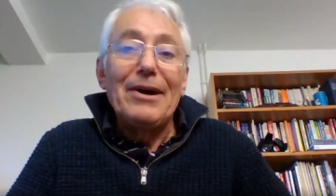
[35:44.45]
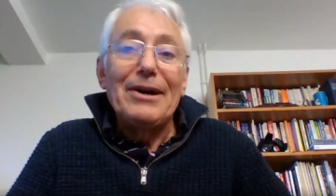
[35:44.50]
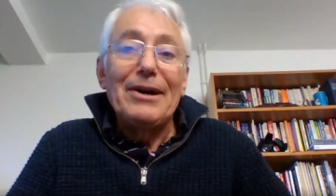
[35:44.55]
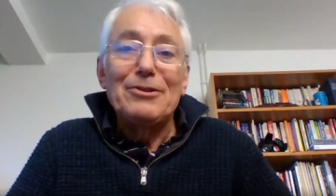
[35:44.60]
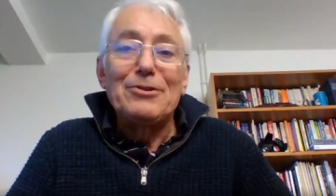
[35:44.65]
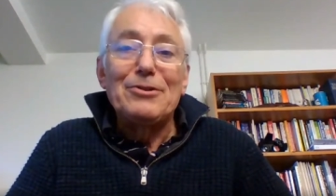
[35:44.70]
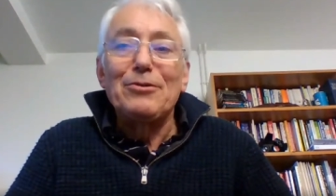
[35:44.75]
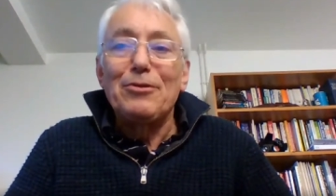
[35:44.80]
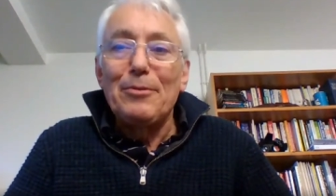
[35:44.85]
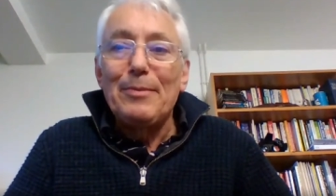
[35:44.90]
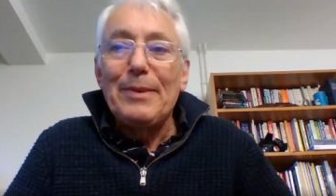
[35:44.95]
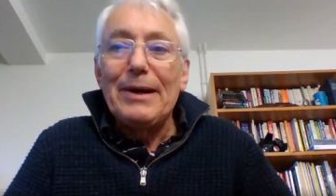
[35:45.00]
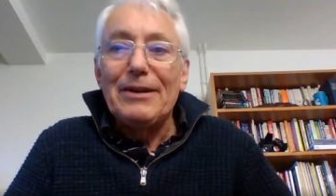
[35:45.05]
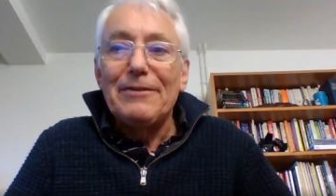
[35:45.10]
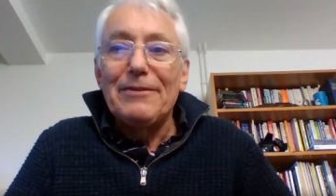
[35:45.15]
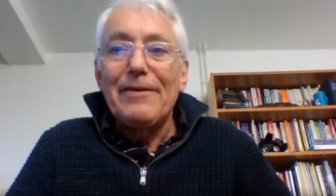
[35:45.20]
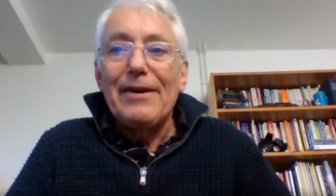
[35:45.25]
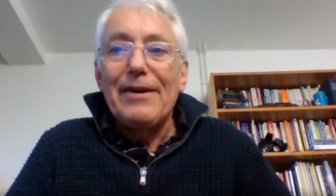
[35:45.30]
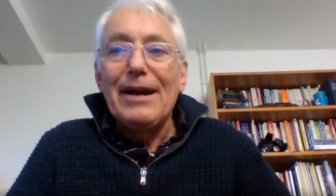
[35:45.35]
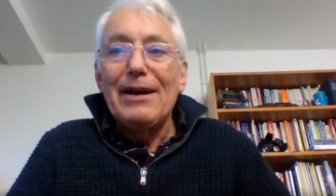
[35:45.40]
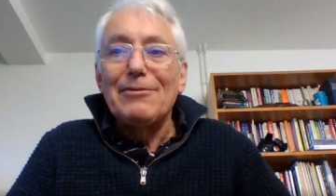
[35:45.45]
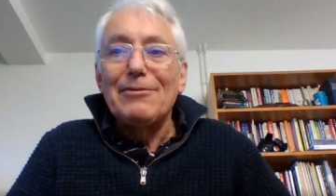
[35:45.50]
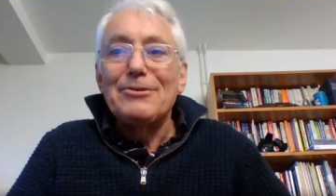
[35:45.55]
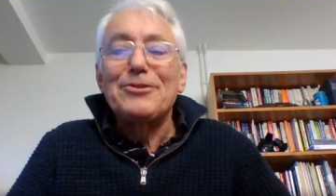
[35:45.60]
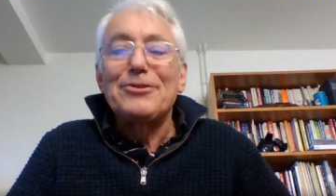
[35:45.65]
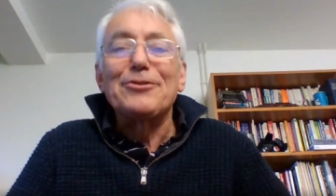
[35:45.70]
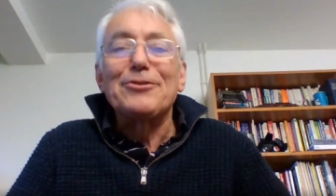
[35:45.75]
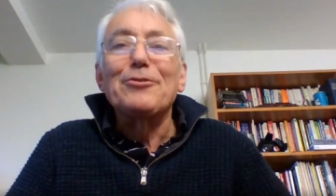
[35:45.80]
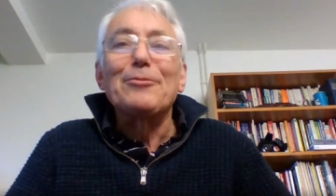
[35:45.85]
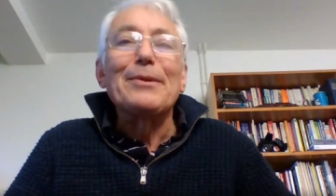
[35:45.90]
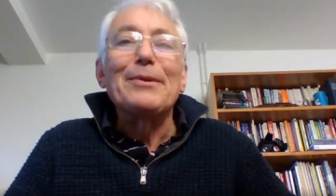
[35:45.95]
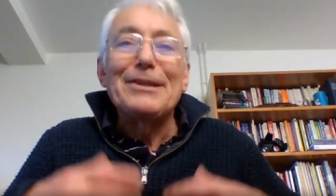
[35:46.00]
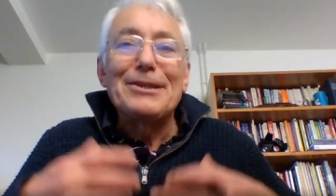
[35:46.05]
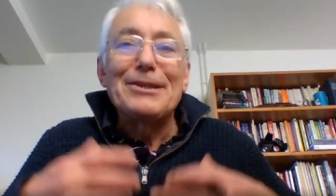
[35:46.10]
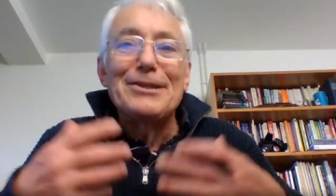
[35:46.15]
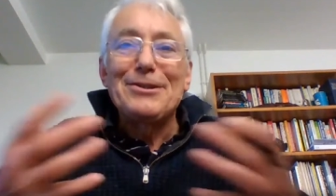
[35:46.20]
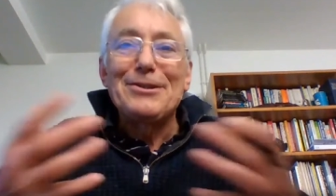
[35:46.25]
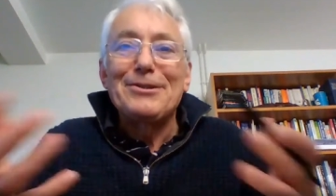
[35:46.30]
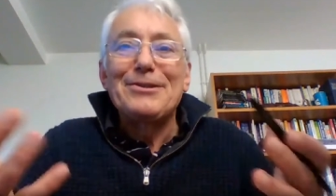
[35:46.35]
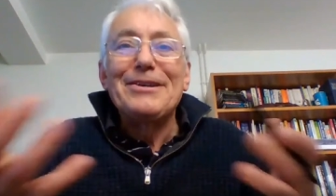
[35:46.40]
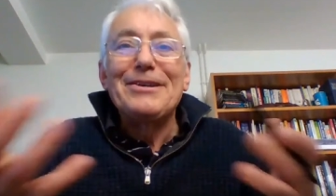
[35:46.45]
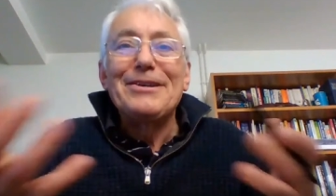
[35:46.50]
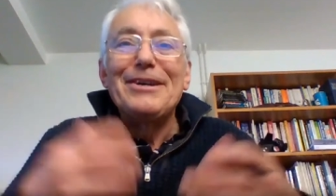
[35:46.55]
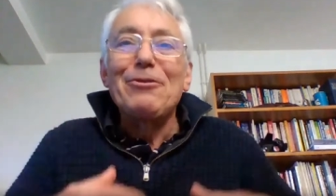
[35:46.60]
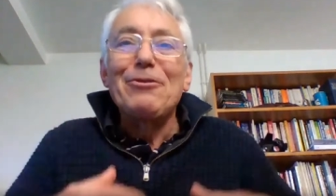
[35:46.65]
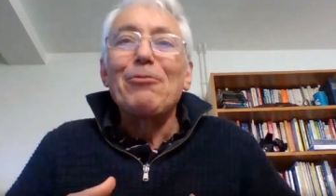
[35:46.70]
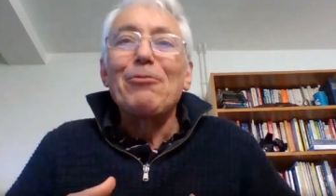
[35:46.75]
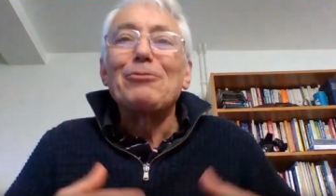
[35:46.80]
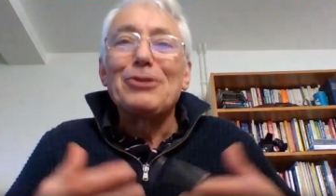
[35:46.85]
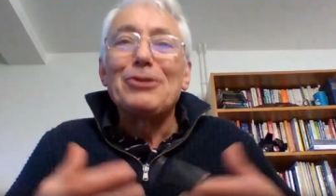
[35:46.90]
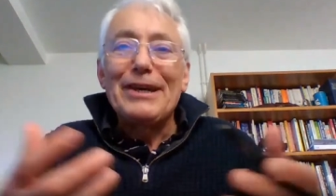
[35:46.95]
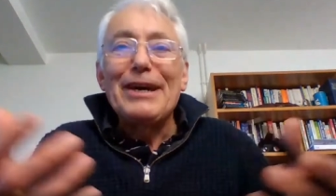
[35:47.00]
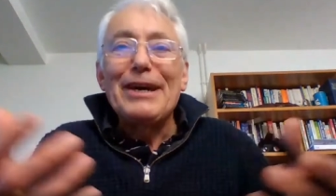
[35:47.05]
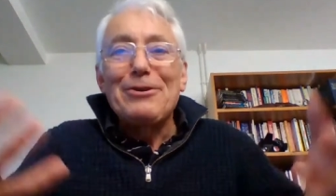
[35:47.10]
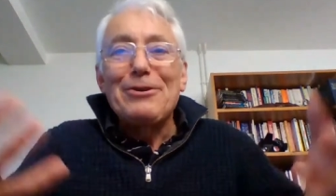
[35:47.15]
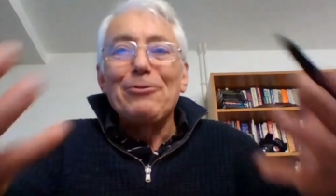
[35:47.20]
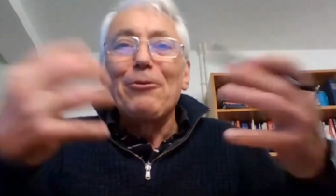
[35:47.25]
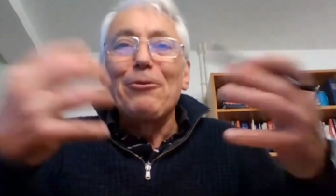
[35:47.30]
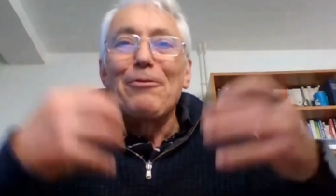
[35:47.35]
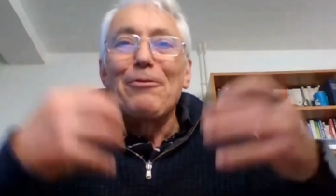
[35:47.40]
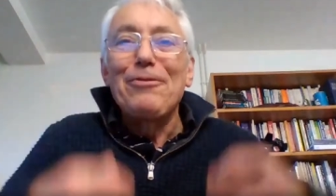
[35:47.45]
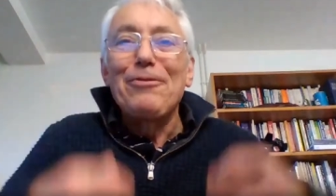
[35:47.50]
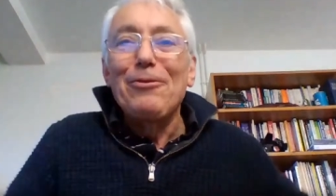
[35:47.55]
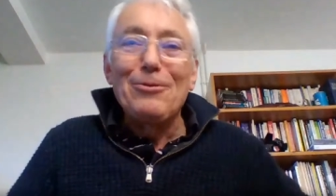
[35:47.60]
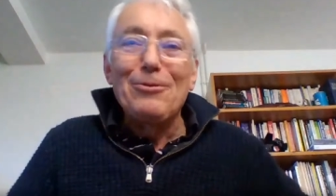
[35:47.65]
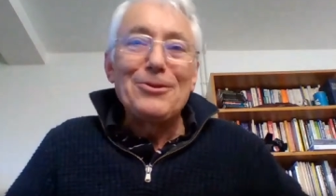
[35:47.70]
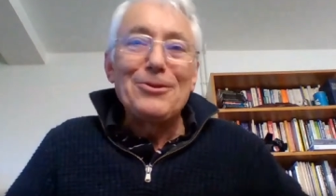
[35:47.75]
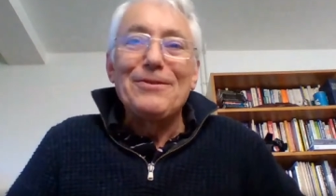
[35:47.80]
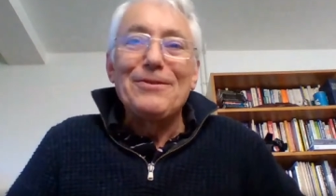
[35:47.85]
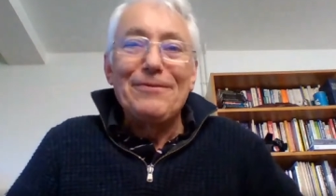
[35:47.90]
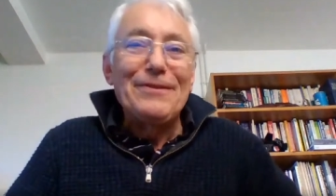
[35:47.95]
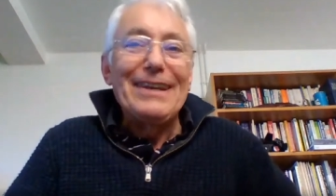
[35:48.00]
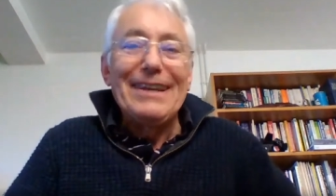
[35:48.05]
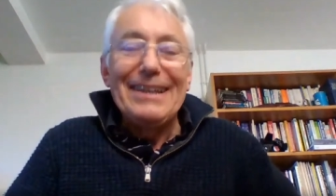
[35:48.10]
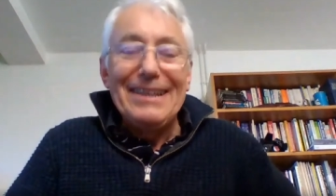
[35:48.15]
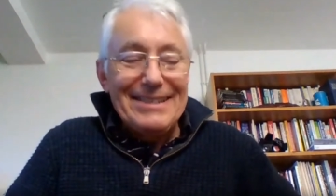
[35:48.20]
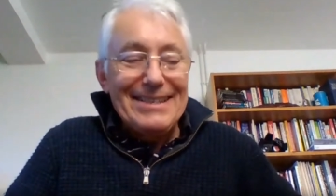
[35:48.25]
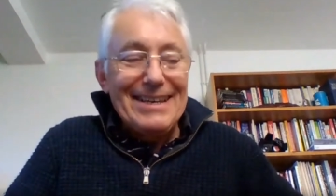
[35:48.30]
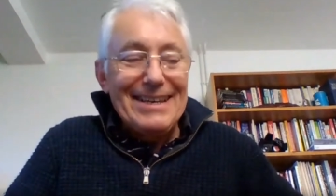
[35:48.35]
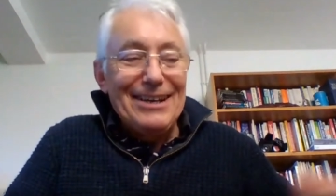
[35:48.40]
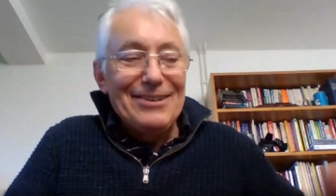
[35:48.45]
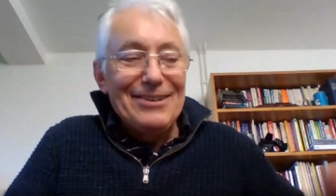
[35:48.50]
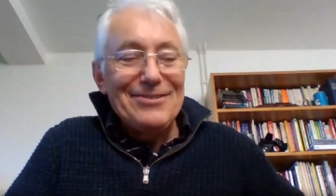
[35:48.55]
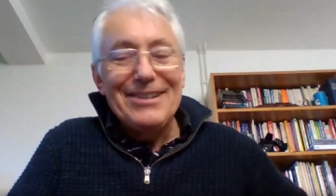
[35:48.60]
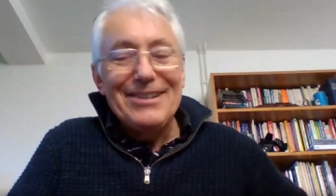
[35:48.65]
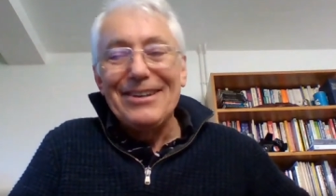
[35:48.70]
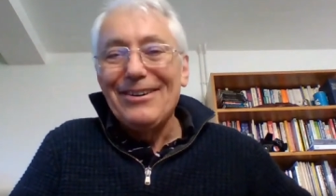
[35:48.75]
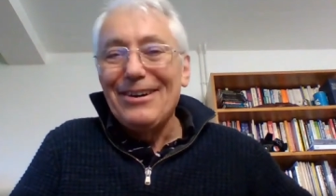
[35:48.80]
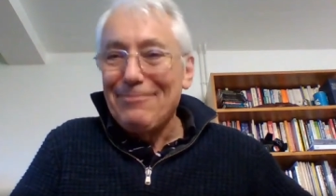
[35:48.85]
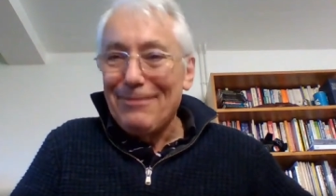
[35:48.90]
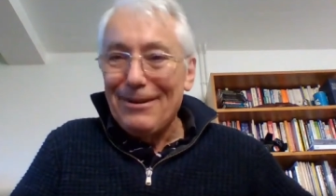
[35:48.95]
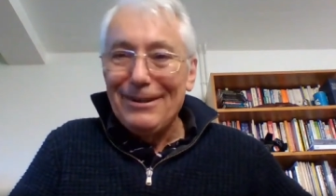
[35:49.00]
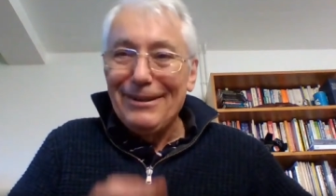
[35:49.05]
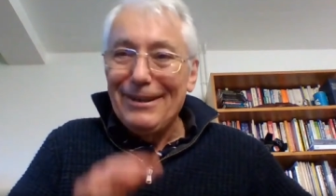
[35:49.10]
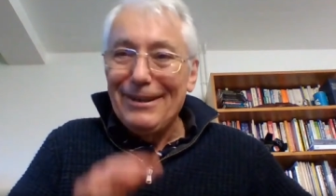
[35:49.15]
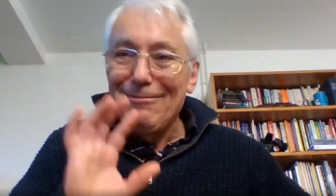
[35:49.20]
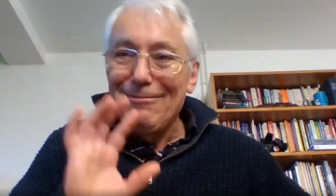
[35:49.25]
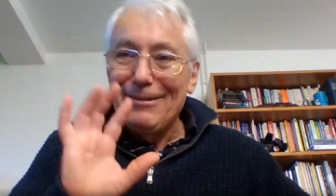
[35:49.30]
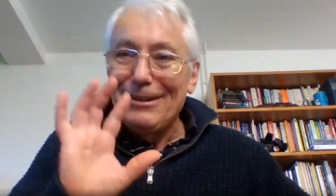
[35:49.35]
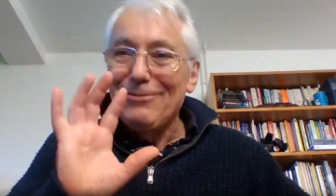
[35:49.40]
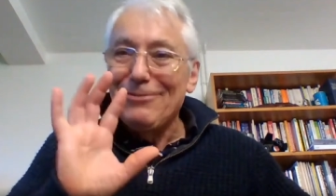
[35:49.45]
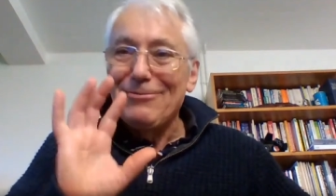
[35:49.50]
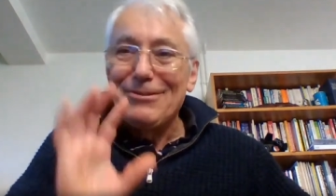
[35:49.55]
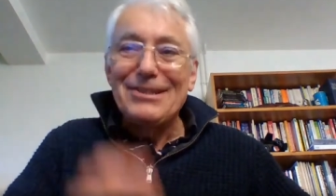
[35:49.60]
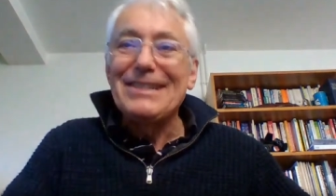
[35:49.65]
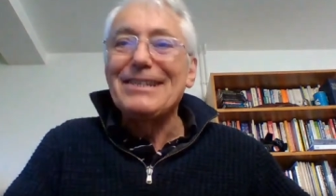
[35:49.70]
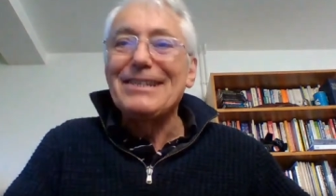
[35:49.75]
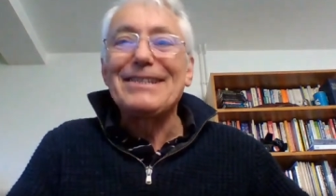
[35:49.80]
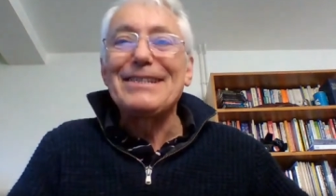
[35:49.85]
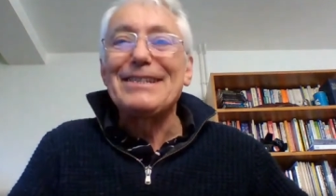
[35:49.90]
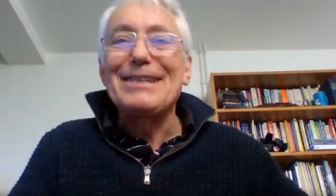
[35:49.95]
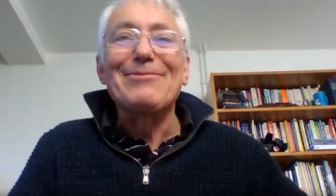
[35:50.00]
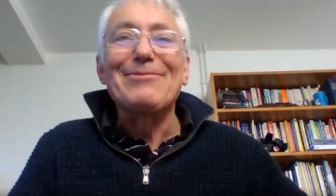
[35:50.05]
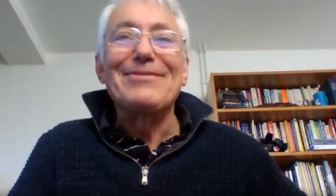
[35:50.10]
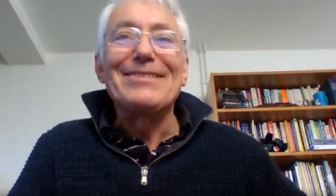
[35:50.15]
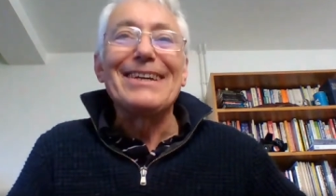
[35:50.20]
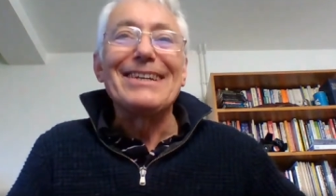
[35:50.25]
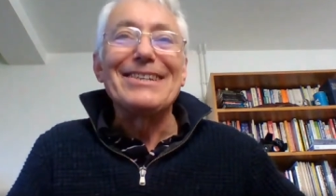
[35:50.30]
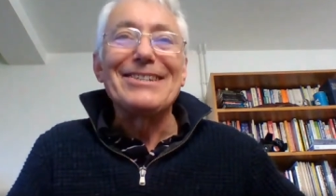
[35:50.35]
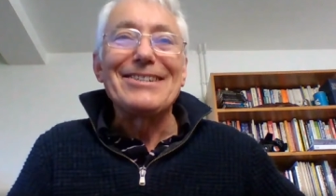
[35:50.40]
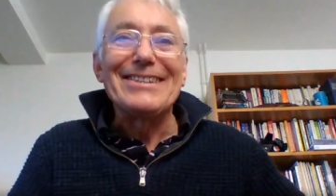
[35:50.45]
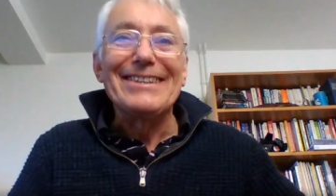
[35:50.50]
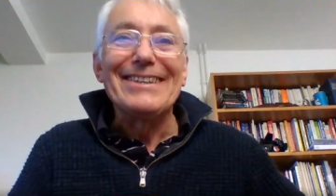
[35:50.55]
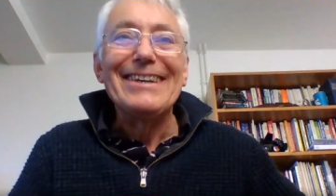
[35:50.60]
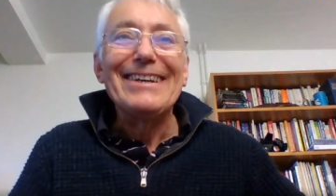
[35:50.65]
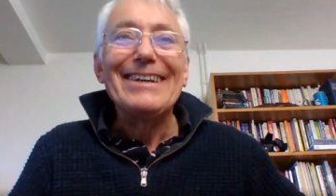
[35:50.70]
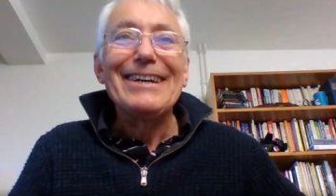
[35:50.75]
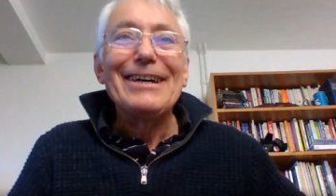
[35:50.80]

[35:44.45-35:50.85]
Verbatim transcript: I could talk about it for hours too, but this is all to get your thoughts and feelings out. So I'm going, yeah. I'm going to resist the temptation.